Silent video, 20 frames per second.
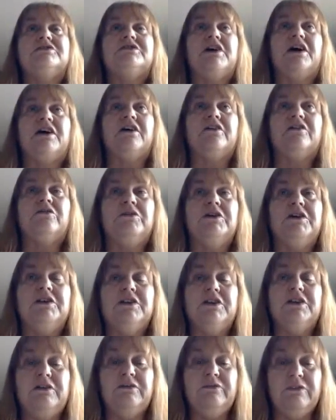Dark green
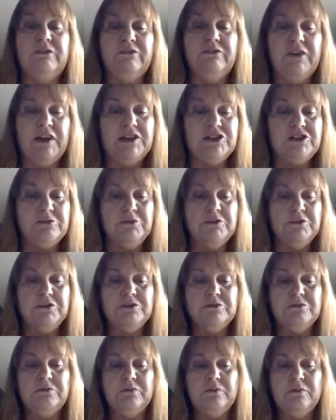leafy
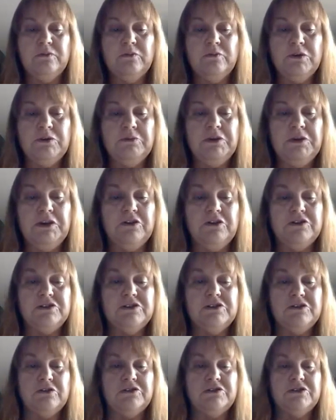vegetables would be good
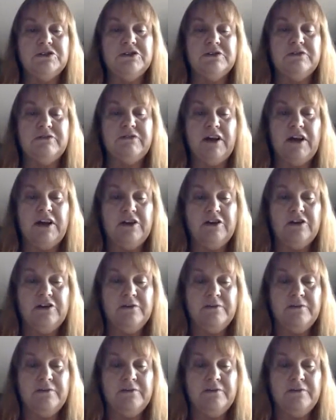sources of iron.